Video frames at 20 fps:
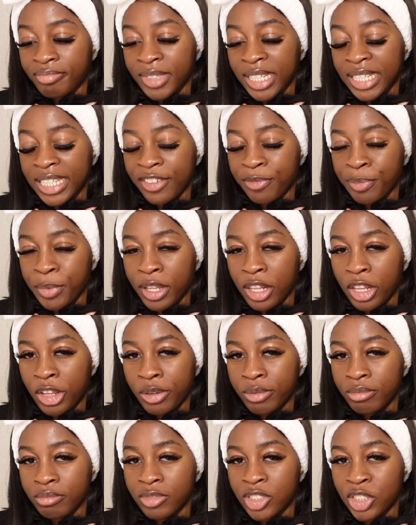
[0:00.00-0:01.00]
leave me
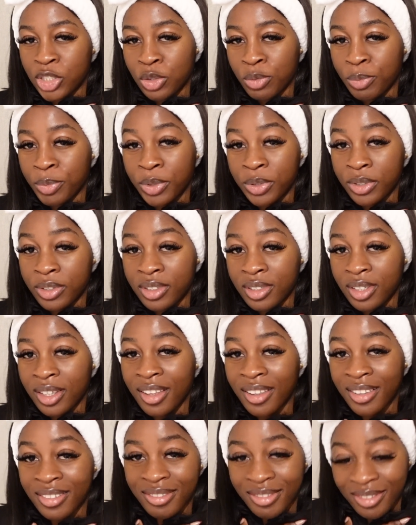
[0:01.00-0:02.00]
alone chill mood.
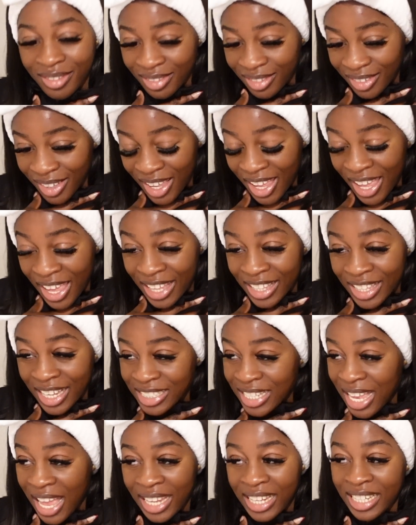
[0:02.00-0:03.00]
That's
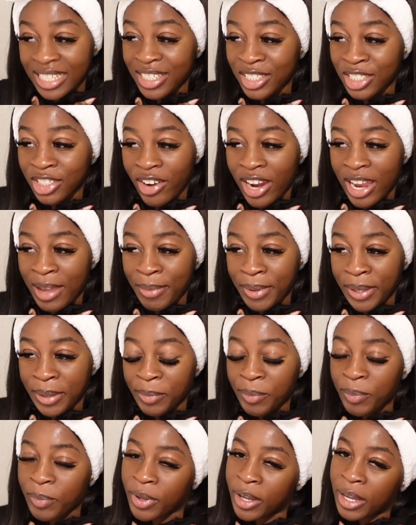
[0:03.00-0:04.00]
how I can describe
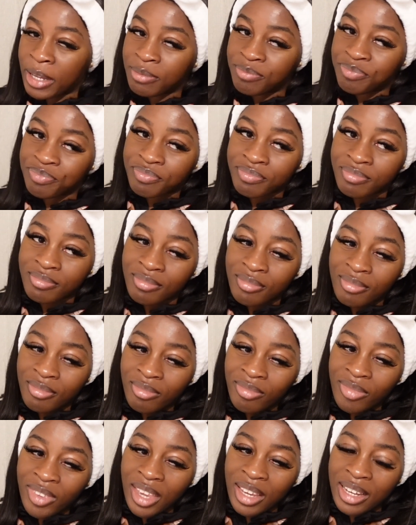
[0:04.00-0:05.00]
it. But
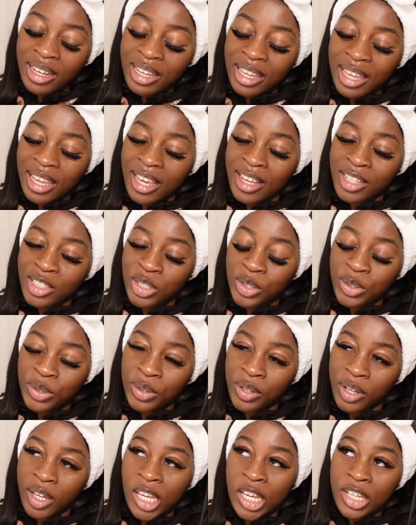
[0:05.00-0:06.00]
yeah, so
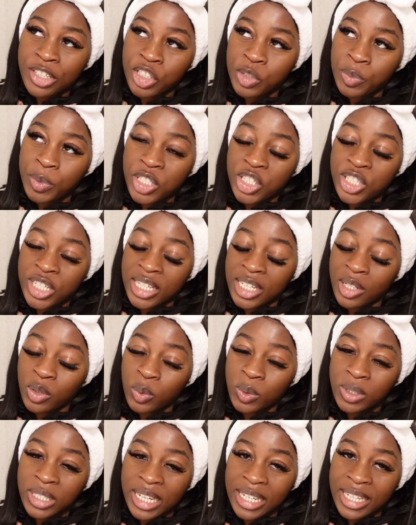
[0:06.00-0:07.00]
just been chilling
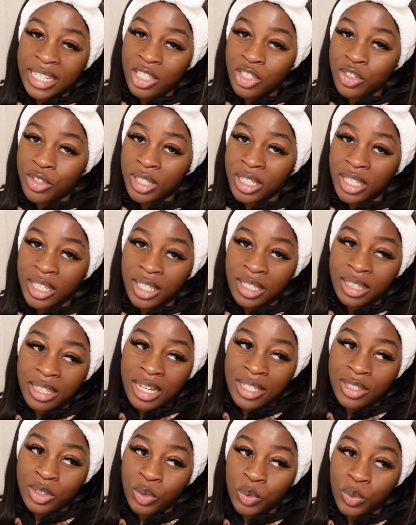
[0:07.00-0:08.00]
all day, literally.
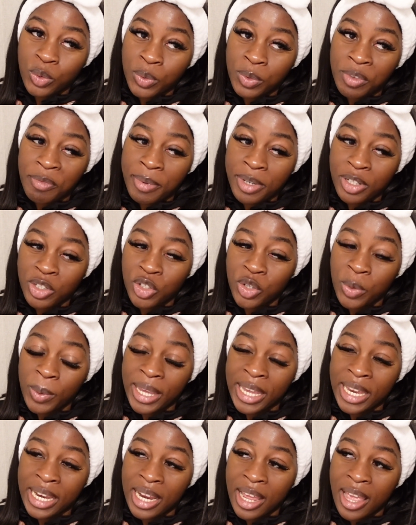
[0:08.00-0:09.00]
That's all we've been
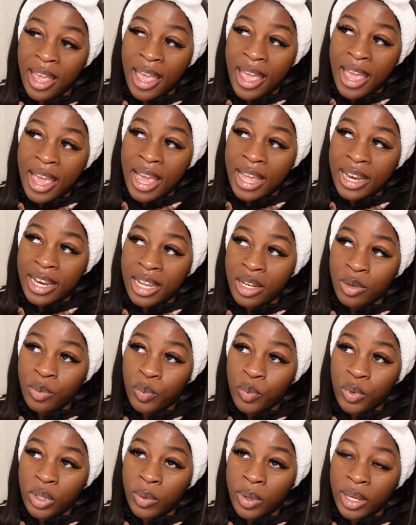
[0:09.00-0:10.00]
doing. And then
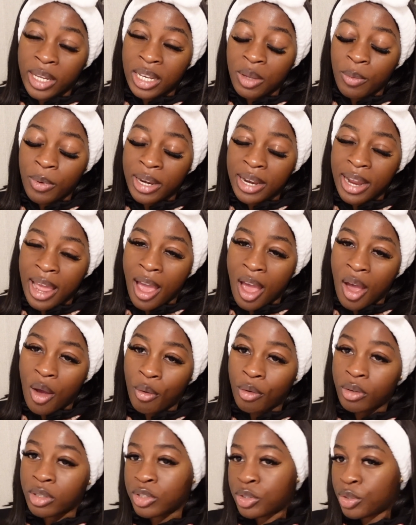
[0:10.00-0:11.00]
we quickly went
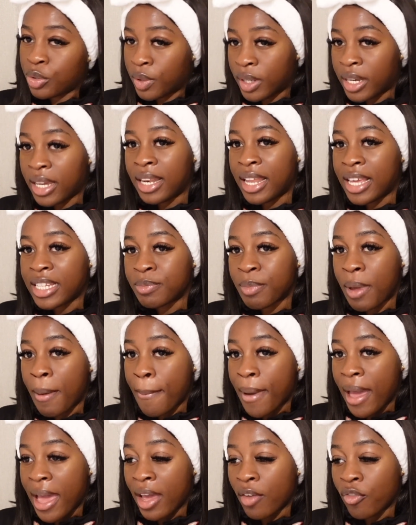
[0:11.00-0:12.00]
out to collect my
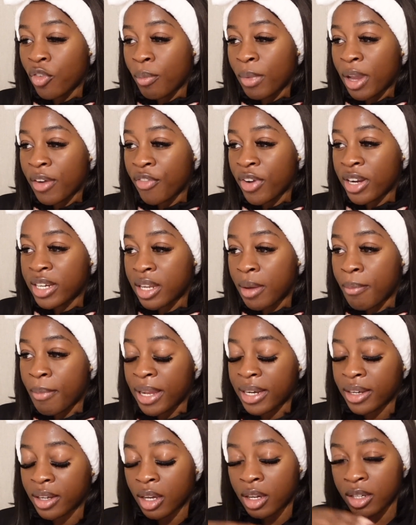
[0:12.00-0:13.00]
bag from my friend
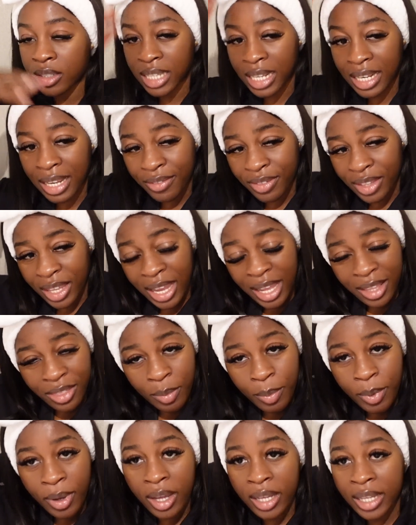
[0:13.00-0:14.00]
Amanda, because I left it at the
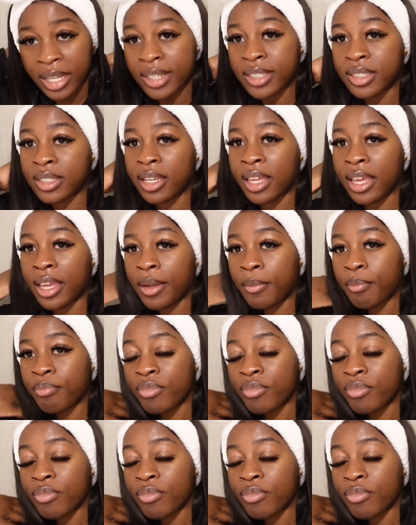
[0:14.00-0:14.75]
party yesterday.